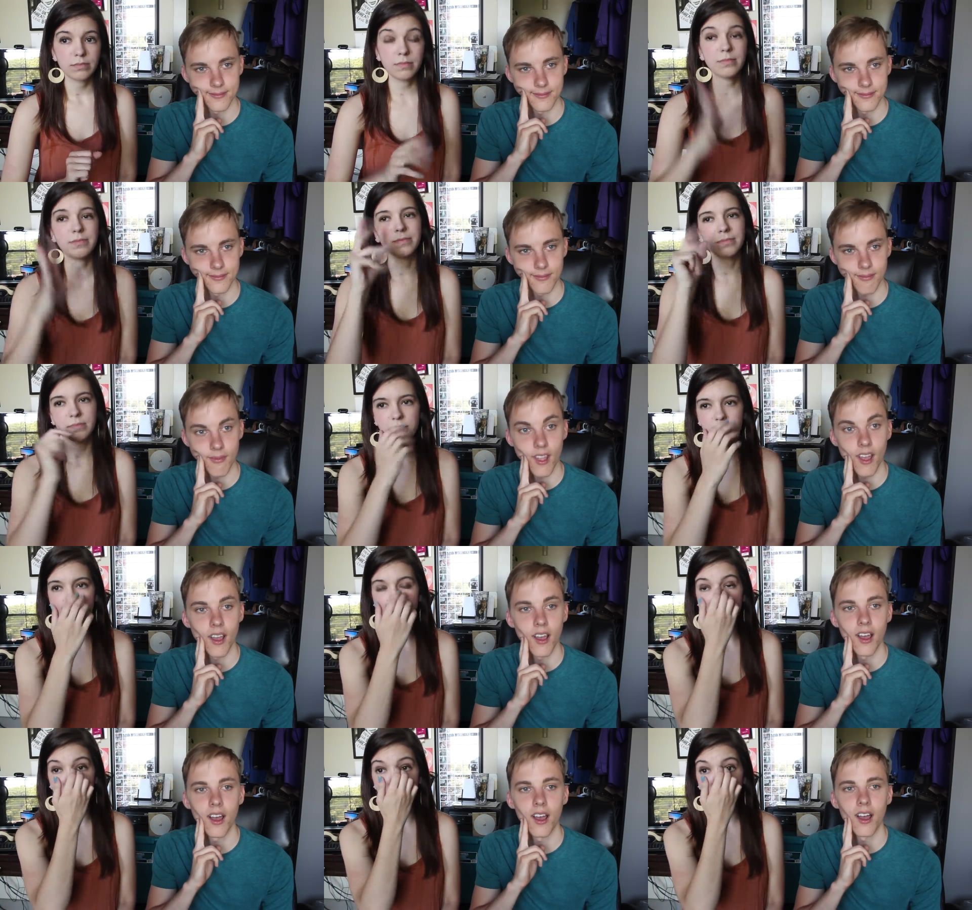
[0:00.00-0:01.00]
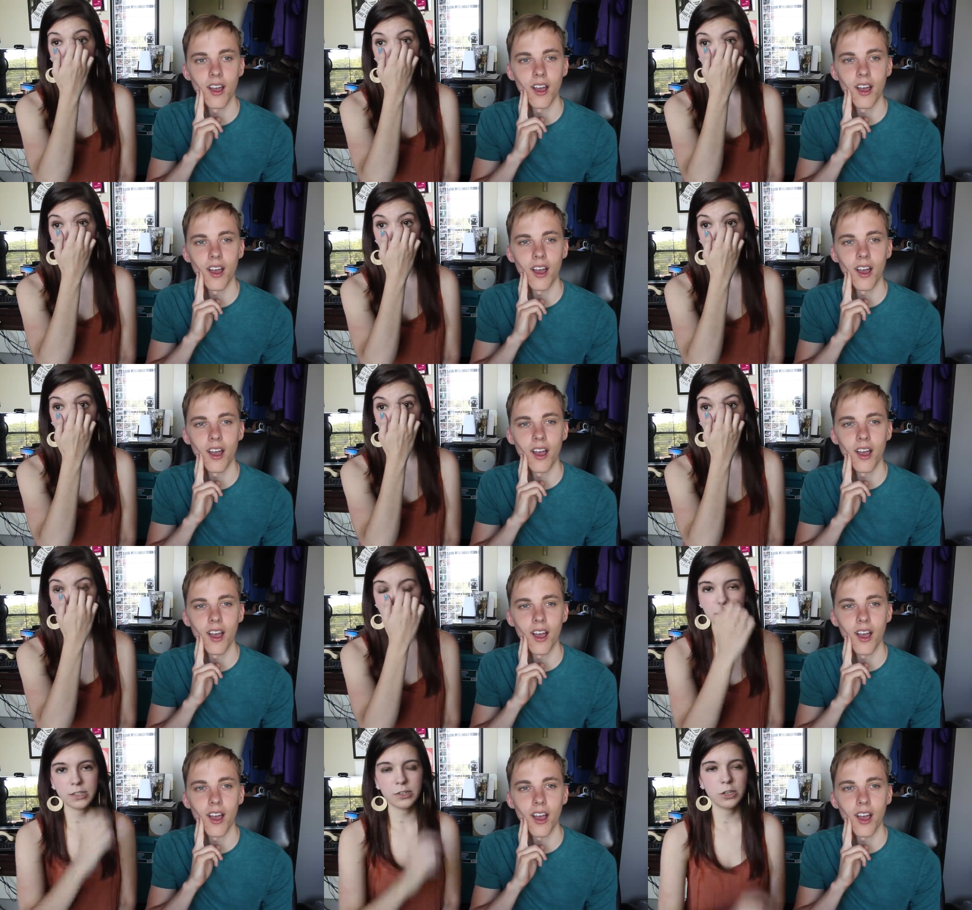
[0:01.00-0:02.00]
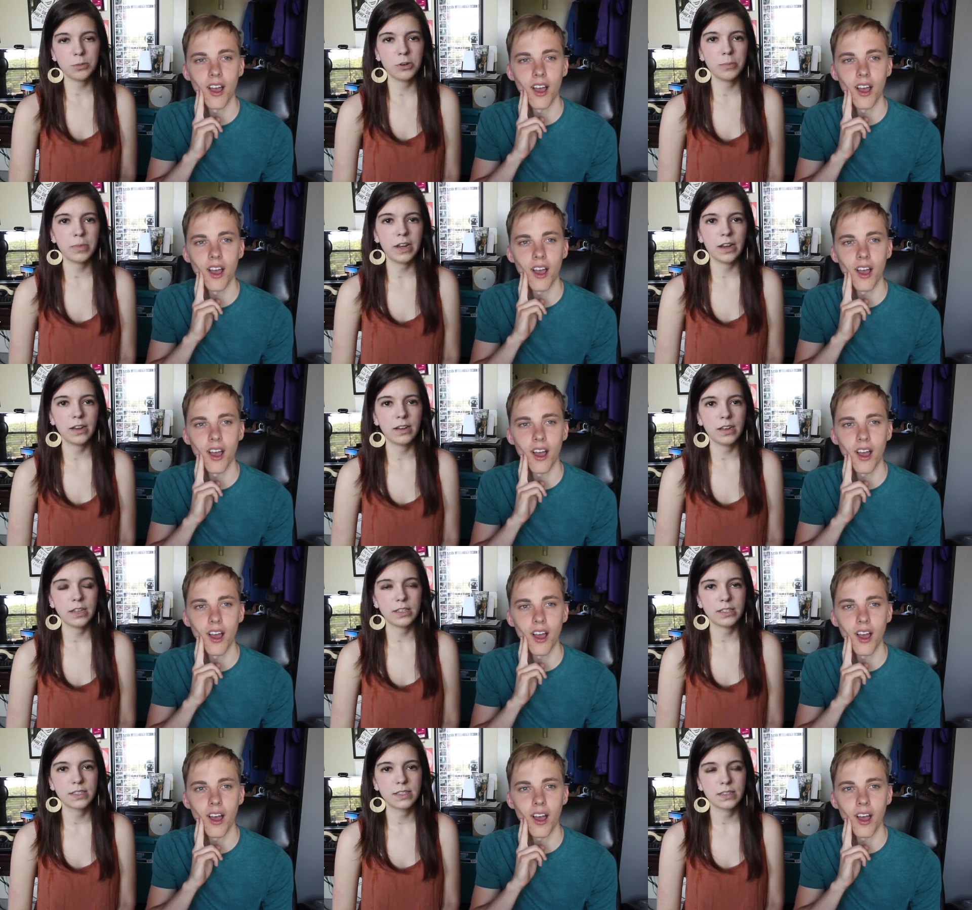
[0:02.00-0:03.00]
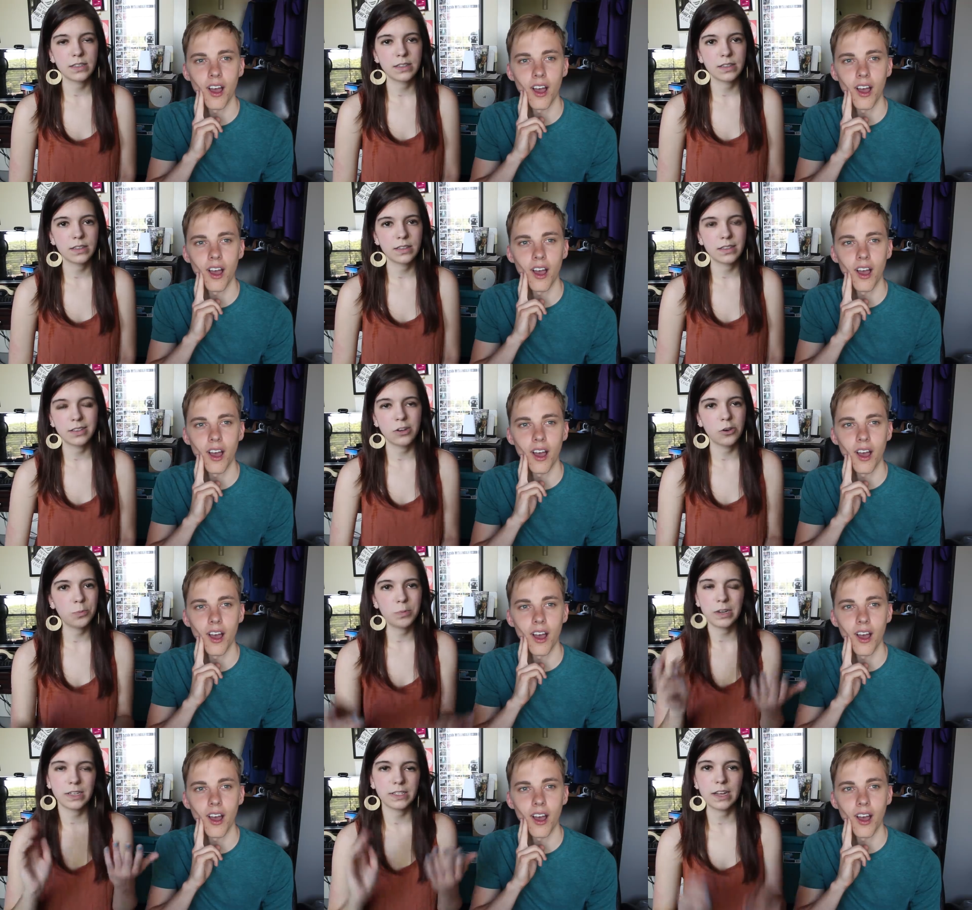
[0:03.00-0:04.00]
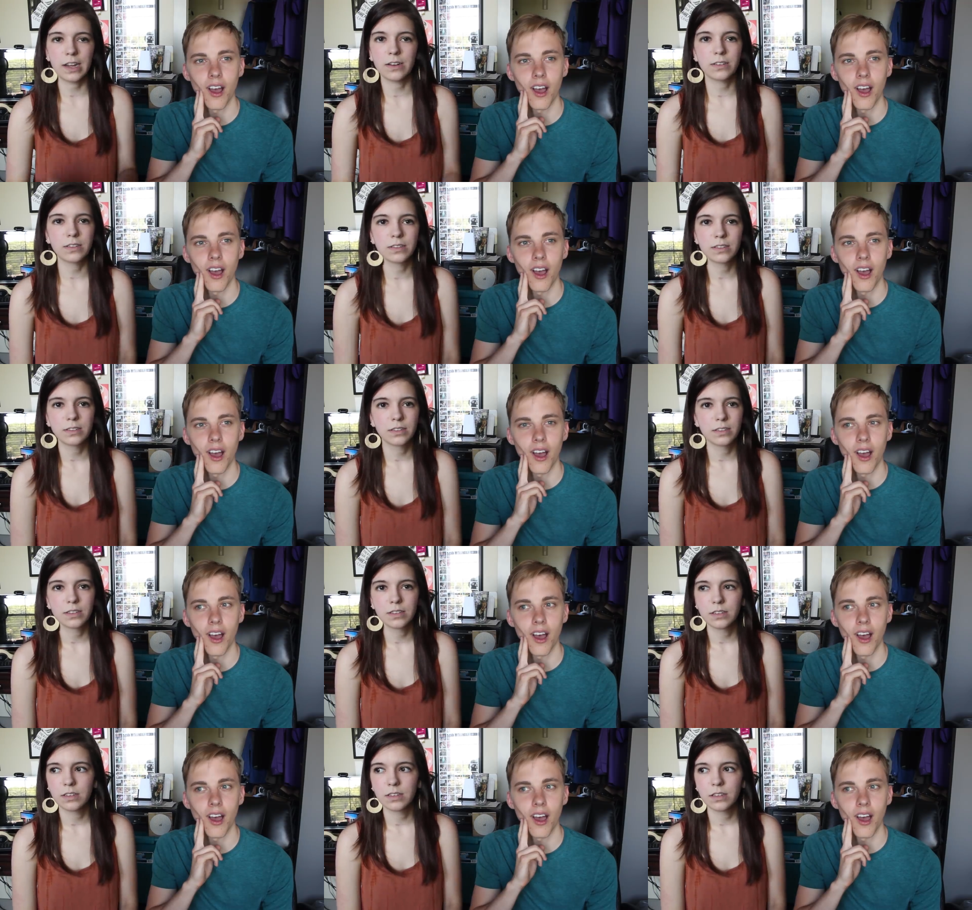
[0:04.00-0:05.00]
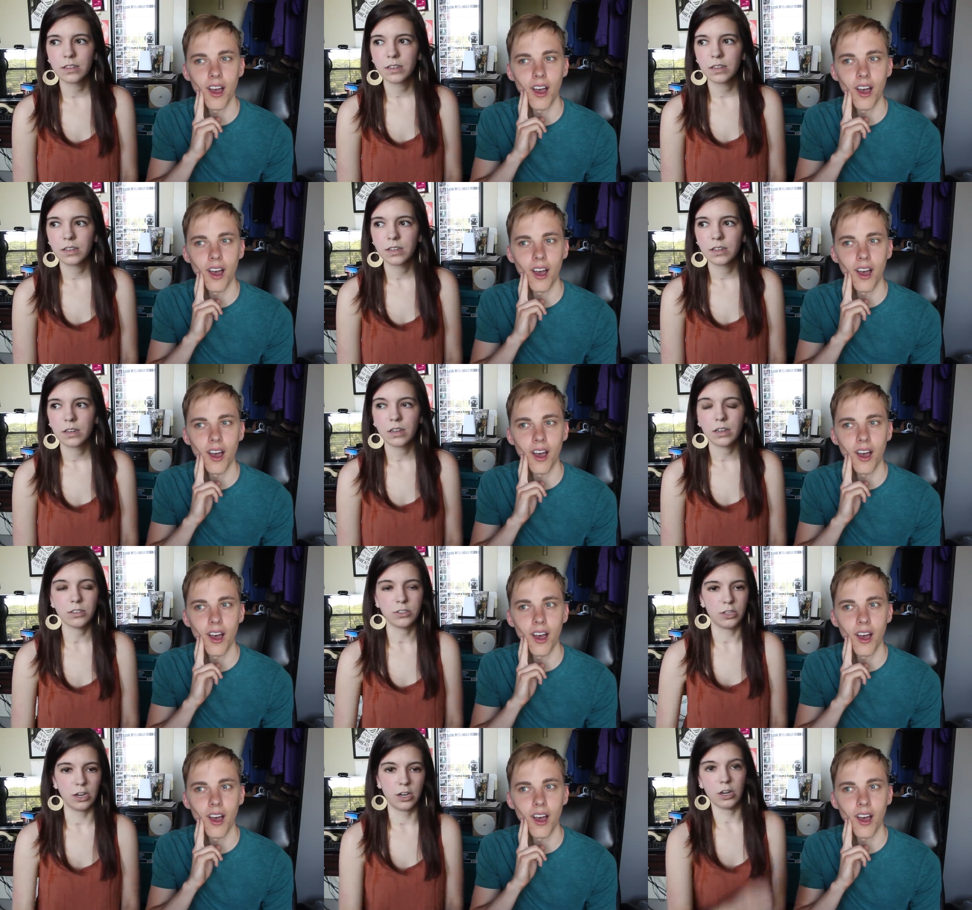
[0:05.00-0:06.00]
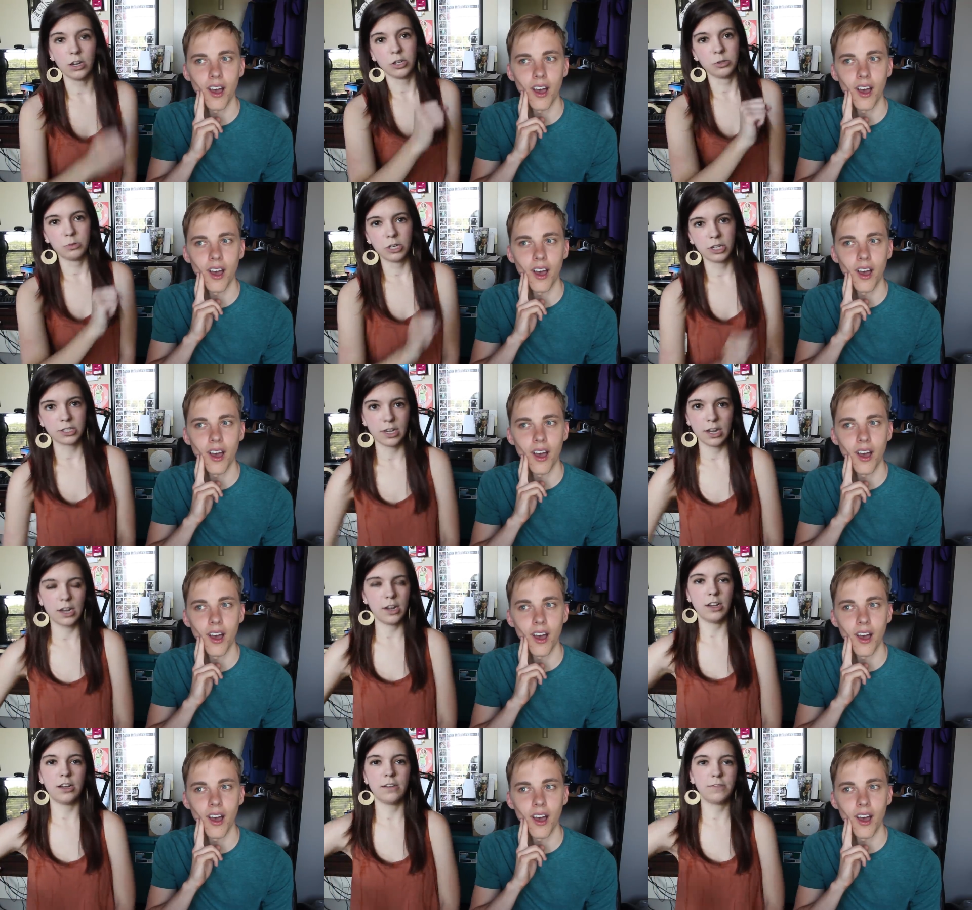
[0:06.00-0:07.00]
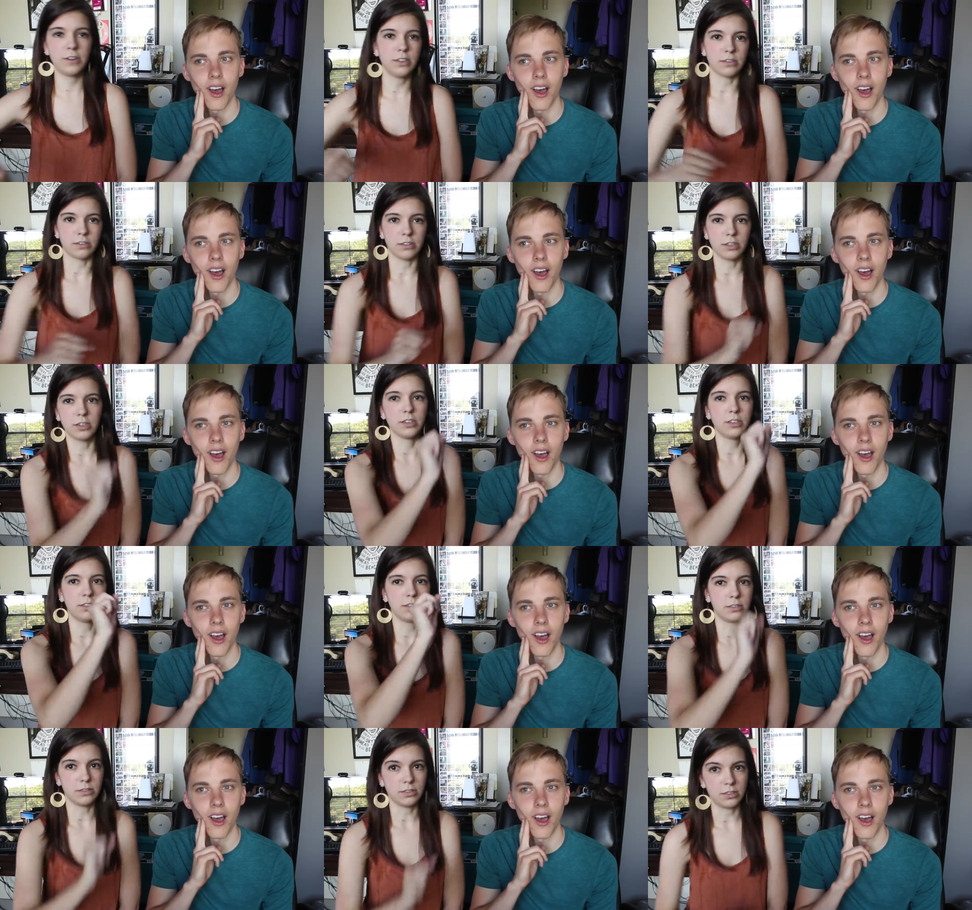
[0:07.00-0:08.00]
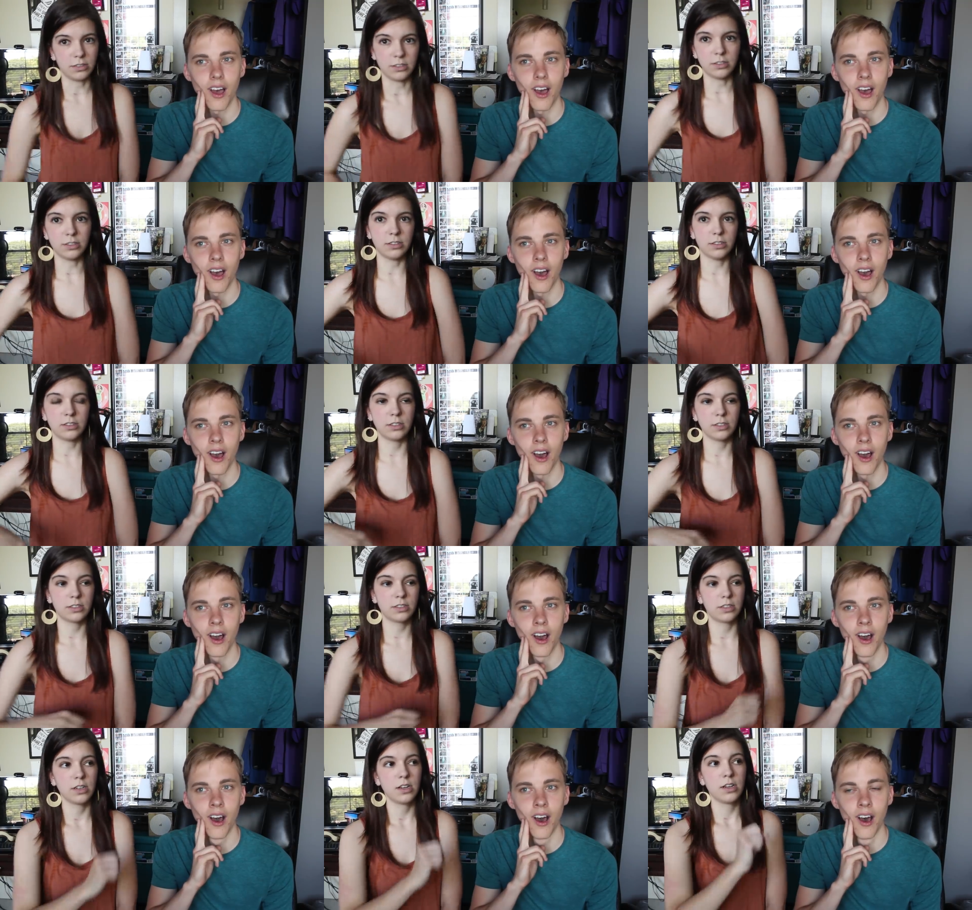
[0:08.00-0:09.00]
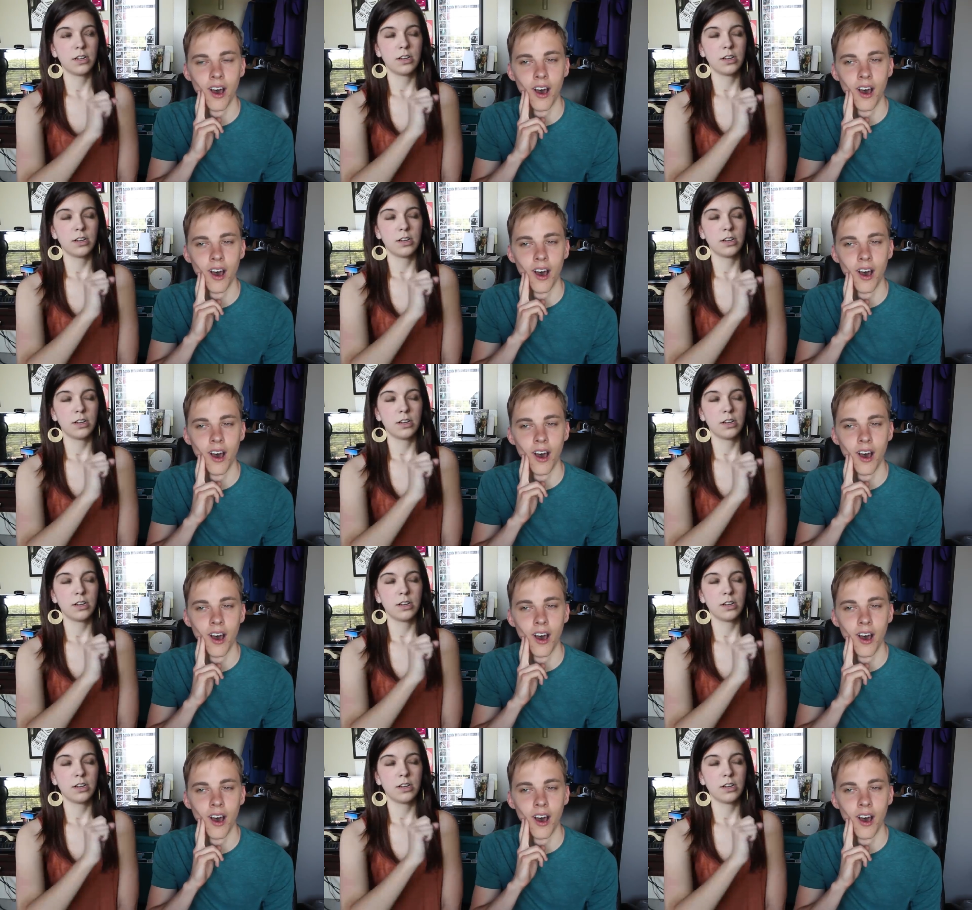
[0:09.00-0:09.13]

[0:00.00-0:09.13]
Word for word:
Speaker 1: Mm. It's Little Mermaid. It's the opening title. I'll tell you a tale of the